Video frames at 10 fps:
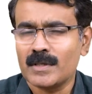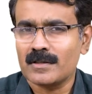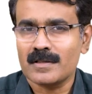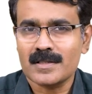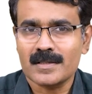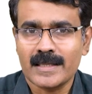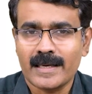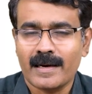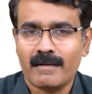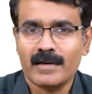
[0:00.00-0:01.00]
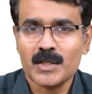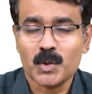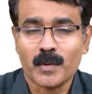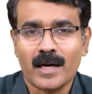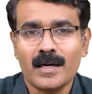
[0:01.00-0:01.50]
because they have a
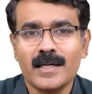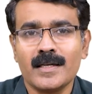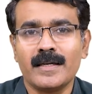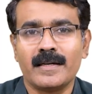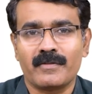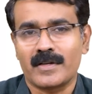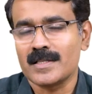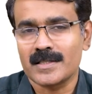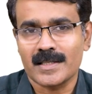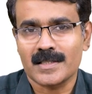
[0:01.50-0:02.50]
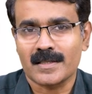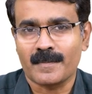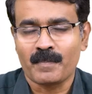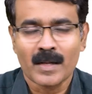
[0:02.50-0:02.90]
Schwannian differentiation.